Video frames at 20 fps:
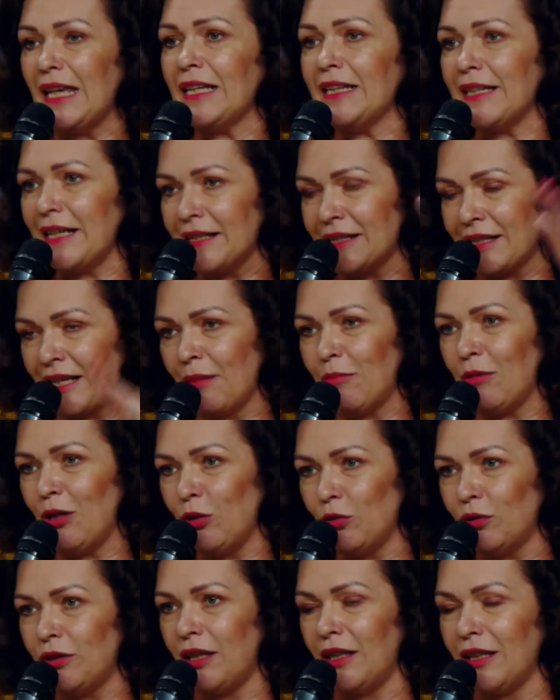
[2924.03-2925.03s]
Uh, there
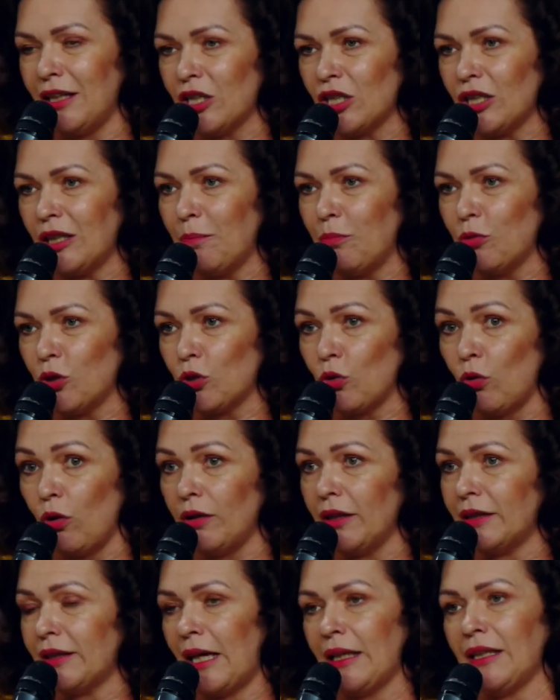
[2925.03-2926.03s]
were also people
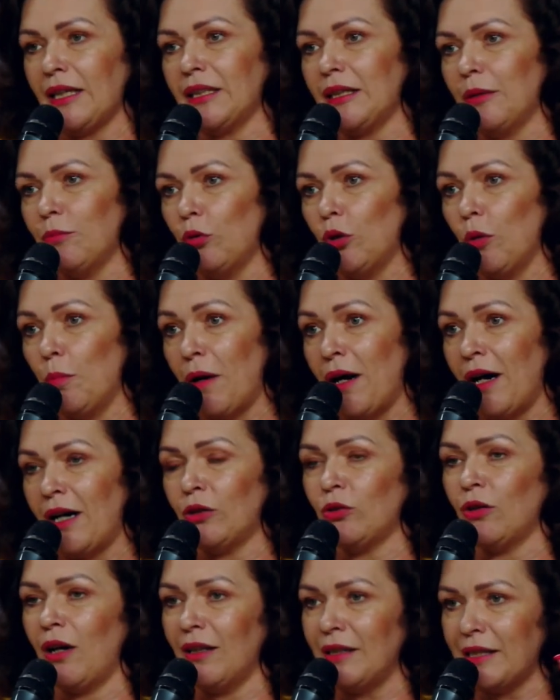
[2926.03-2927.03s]
who joined me
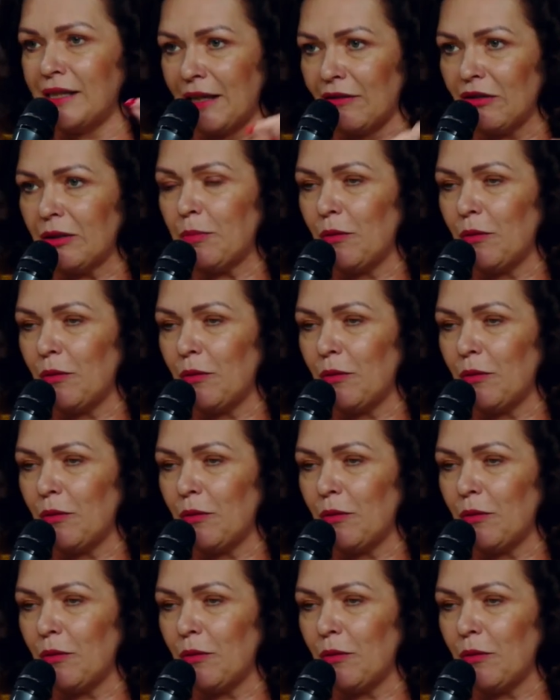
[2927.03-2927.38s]
later in